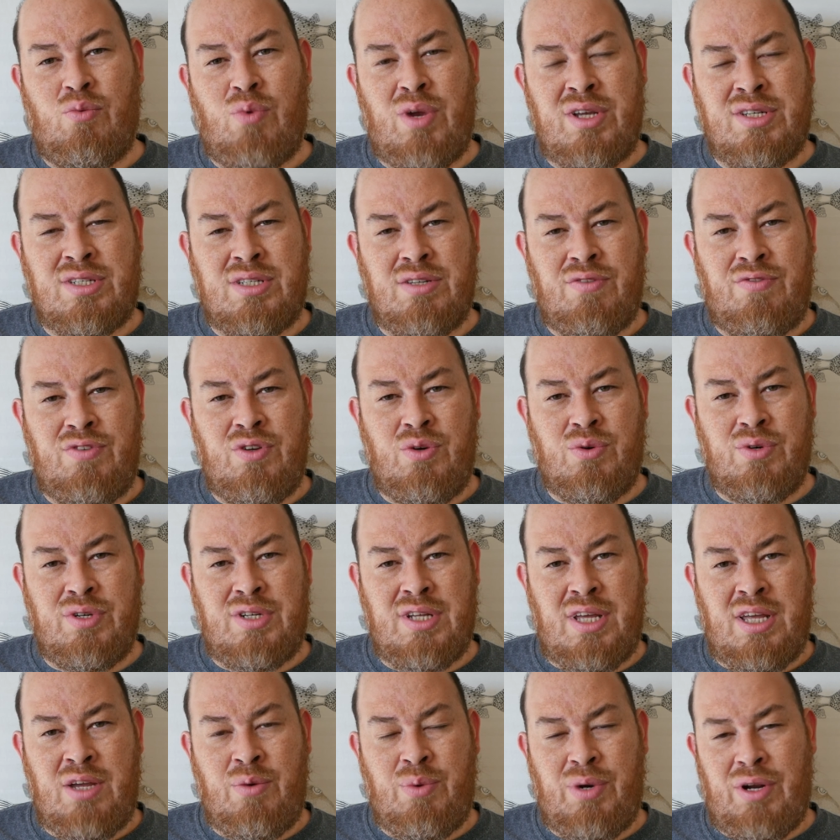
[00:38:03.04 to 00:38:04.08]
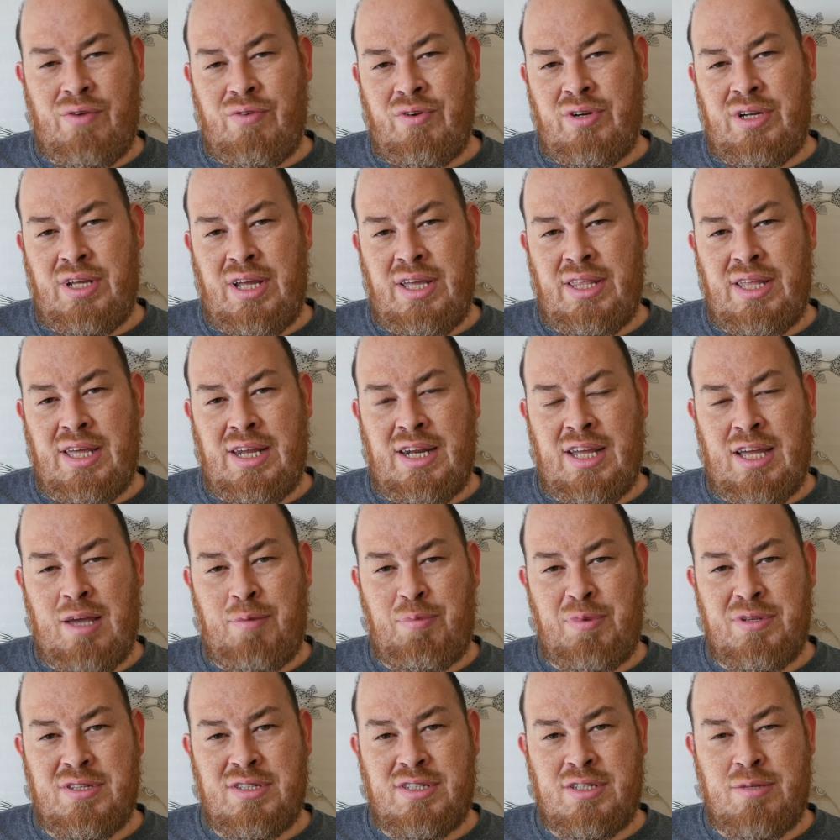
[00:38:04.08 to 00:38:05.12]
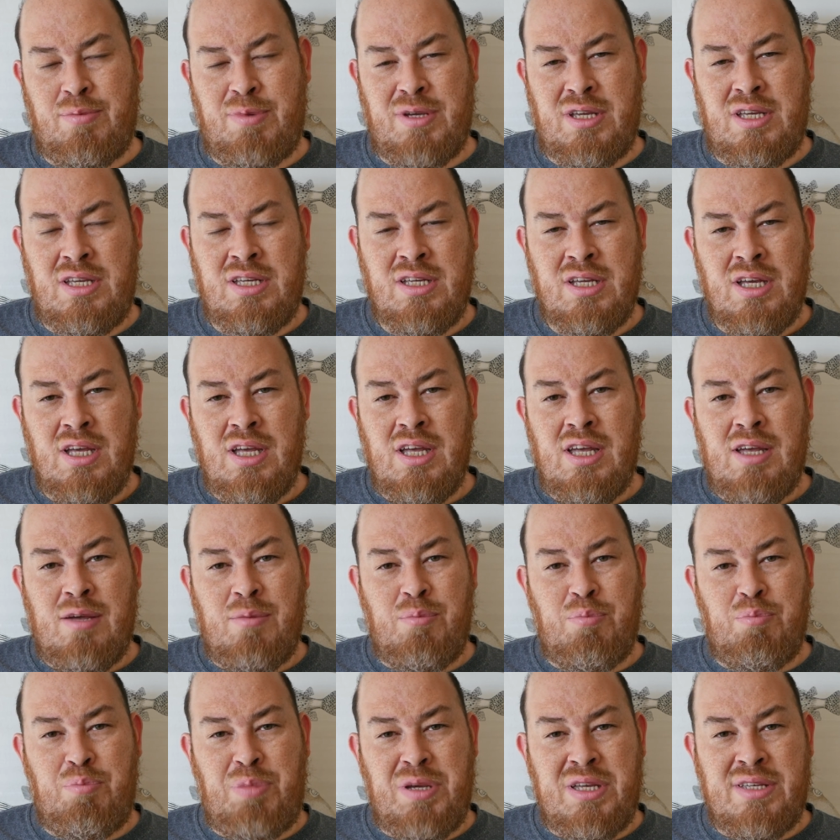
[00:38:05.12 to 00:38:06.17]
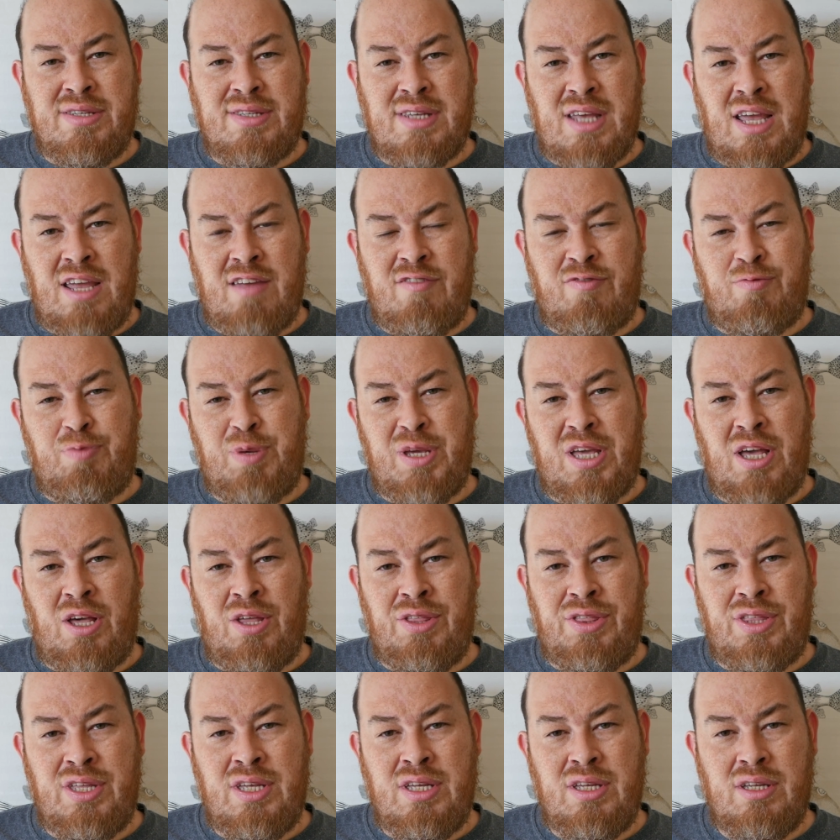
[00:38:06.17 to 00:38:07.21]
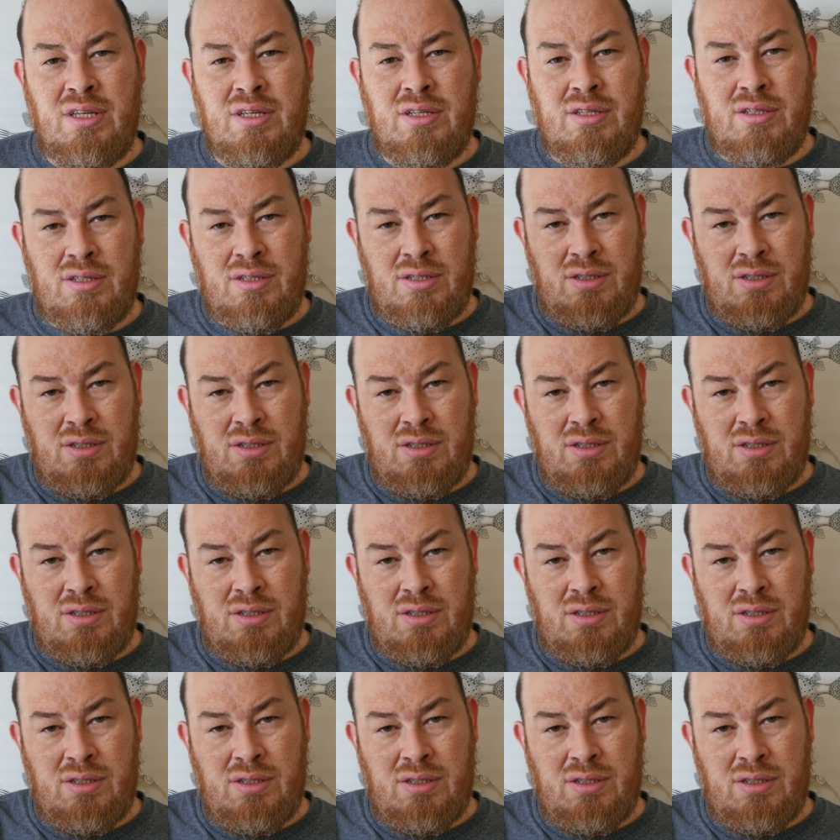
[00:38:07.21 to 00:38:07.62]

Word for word: rest of your day, whatever day that happens to be. Be safe, be healthy.